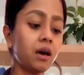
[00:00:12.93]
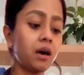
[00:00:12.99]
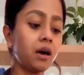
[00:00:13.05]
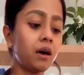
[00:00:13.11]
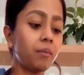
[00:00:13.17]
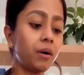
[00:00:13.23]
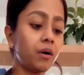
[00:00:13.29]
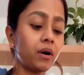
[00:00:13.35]

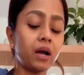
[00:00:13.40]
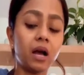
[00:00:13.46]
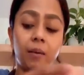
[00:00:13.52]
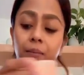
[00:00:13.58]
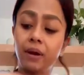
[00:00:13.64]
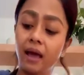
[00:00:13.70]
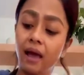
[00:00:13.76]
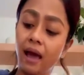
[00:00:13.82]
about a cup
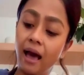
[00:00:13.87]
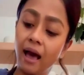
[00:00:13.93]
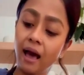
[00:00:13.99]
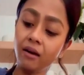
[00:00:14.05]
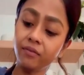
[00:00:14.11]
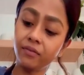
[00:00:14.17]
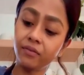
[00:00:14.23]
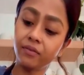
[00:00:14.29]
and a
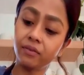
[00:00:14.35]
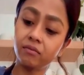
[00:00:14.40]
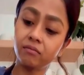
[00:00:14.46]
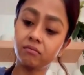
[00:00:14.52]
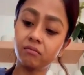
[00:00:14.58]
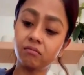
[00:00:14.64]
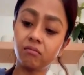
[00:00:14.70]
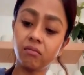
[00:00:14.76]
half.
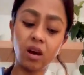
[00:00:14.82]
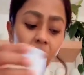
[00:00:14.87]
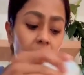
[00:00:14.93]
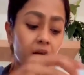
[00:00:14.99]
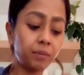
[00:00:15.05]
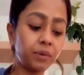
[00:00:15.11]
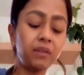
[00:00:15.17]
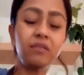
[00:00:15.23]

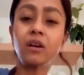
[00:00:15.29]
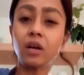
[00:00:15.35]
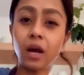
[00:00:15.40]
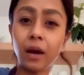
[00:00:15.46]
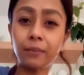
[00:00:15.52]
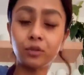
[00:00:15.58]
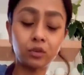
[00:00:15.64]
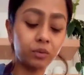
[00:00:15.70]
Even a
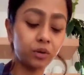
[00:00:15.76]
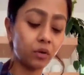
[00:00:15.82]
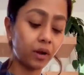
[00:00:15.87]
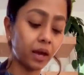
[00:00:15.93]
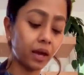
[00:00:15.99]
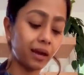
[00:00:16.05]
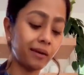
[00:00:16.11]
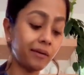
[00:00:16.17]
cup should be
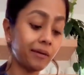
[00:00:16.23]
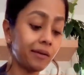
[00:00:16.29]
okay.